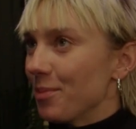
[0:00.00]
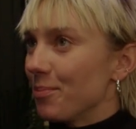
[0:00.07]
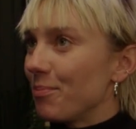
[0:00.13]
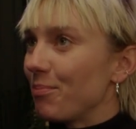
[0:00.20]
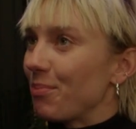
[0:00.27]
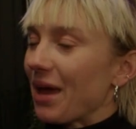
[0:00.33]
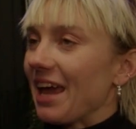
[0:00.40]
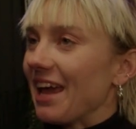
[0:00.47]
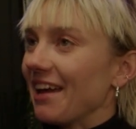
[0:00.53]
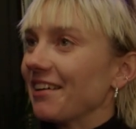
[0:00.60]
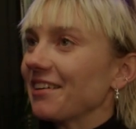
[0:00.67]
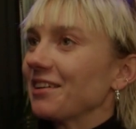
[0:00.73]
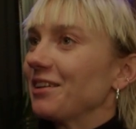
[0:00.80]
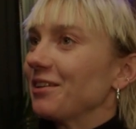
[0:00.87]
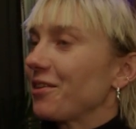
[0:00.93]

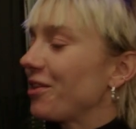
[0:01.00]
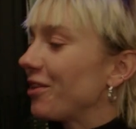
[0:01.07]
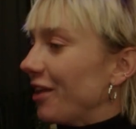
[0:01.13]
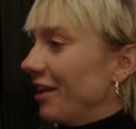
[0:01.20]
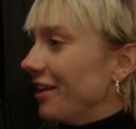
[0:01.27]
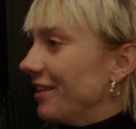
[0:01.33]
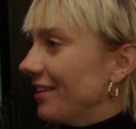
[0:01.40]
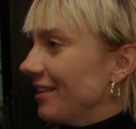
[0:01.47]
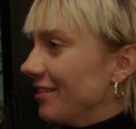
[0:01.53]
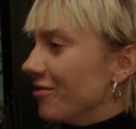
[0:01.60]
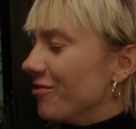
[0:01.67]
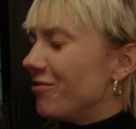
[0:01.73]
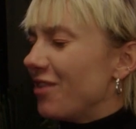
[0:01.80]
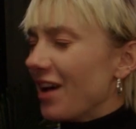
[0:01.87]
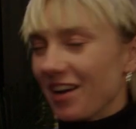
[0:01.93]
pale, thin,
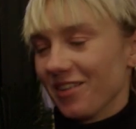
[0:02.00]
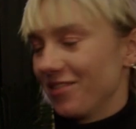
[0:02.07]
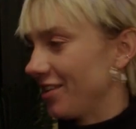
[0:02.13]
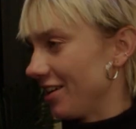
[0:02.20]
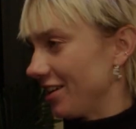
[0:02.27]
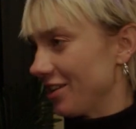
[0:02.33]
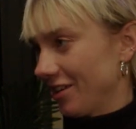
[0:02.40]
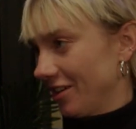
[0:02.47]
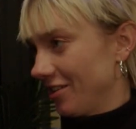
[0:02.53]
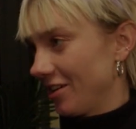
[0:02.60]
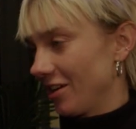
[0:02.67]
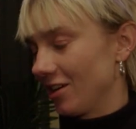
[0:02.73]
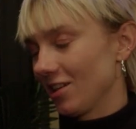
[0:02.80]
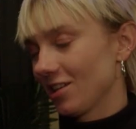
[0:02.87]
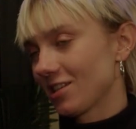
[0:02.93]
very, very young
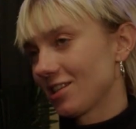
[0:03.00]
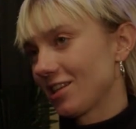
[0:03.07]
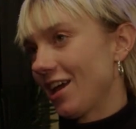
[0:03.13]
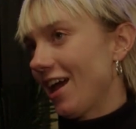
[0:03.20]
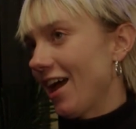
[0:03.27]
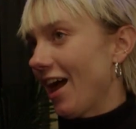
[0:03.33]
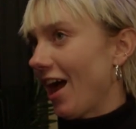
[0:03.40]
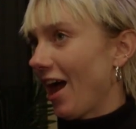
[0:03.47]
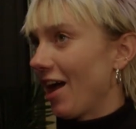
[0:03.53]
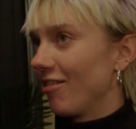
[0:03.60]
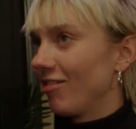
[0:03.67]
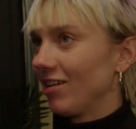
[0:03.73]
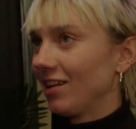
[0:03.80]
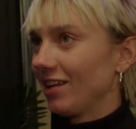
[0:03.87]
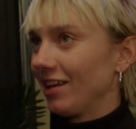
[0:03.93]
girls, I
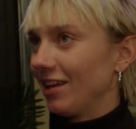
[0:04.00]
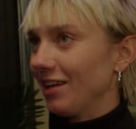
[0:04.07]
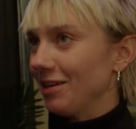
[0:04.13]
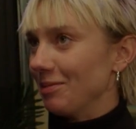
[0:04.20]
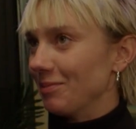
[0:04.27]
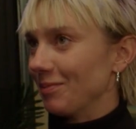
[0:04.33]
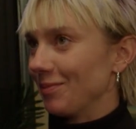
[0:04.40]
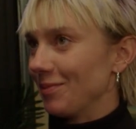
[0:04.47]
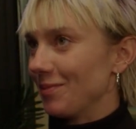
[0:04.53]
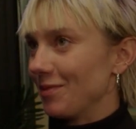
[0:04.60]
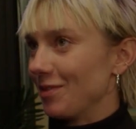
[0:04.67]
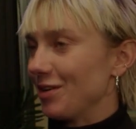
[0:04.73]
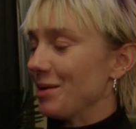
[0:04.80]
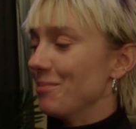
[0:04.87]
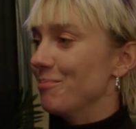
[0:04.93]
really
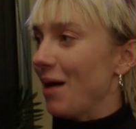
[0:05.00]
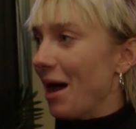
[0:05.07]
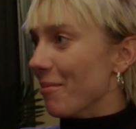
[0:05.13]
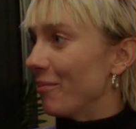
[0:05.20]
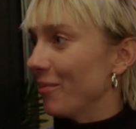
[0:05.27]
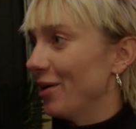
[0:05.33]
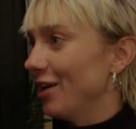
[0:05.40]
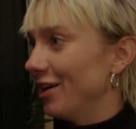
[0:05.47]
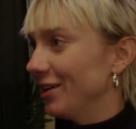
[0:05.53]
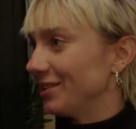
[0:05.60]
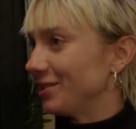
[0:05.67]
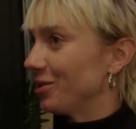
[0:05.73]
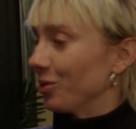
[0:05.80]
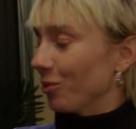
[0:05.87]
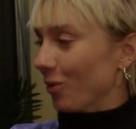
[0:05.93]
remembered
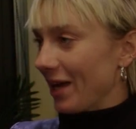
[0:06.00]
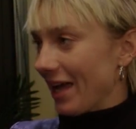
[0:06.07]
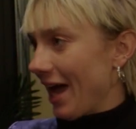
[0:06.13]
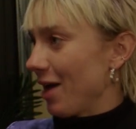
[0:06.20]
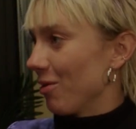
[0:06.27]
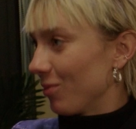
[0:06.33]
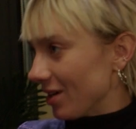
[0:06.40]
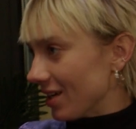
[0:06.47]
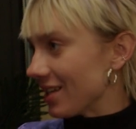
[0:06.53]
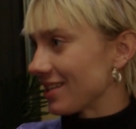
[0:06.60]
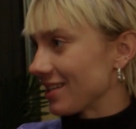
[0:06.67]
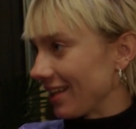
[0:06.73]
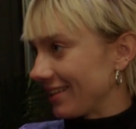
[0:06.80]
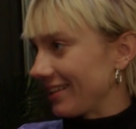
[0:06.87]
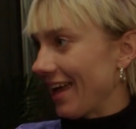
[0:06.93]
the way I
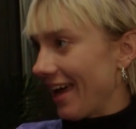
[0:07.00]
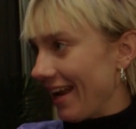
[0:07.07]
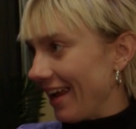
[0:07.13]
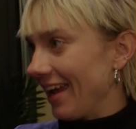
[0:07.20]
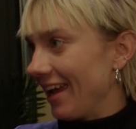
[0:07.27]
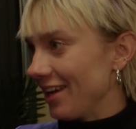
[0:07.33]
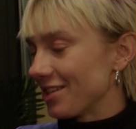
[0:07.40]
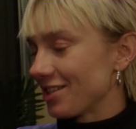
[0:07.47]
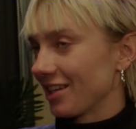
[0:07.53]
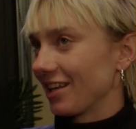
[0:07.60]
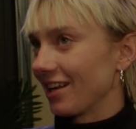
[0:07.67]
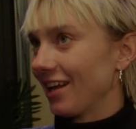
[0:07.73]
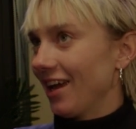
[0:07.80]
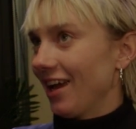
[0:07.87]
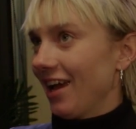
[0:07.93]
was at that age,
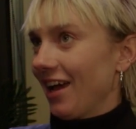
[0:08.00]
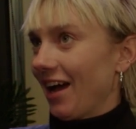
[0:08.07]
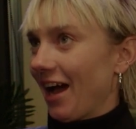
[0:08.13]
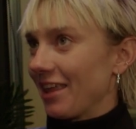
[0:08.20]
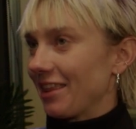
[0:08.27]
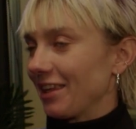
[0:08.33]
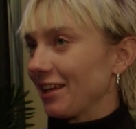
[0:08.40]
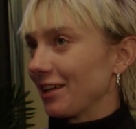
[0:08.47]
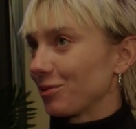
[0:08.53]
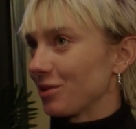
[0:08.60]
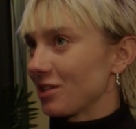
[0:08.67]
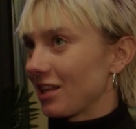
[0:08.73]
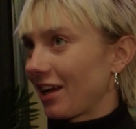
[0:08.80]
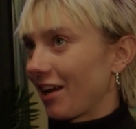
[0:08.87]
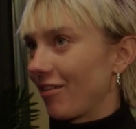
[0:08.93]
and I think it
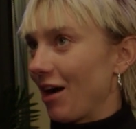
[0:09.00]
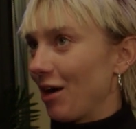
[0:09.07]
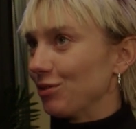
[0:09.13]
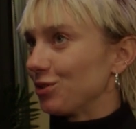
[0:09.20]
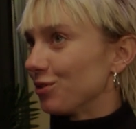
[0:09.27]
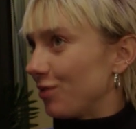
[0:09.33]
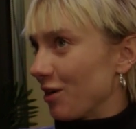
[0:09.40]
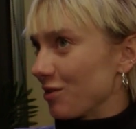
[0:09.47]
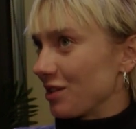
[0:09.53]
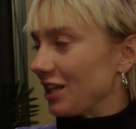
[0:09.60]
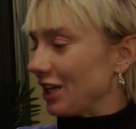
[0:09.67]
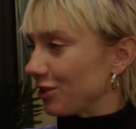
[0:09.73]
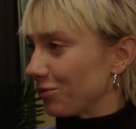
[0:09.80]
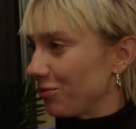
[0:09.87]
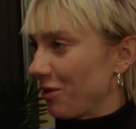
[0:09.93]
was like around
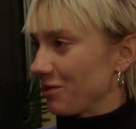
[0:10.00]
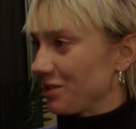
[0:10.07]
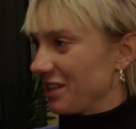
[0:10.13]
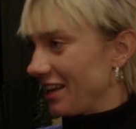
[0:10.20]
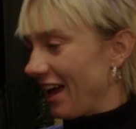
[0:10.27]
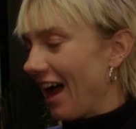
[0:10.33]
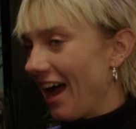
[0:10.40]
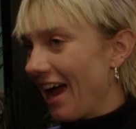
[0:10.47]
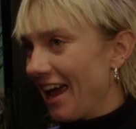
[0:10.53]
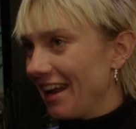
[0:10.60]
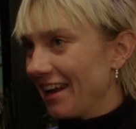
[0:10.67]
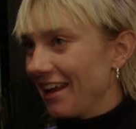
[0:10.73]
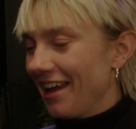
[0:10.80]
2008, 2009,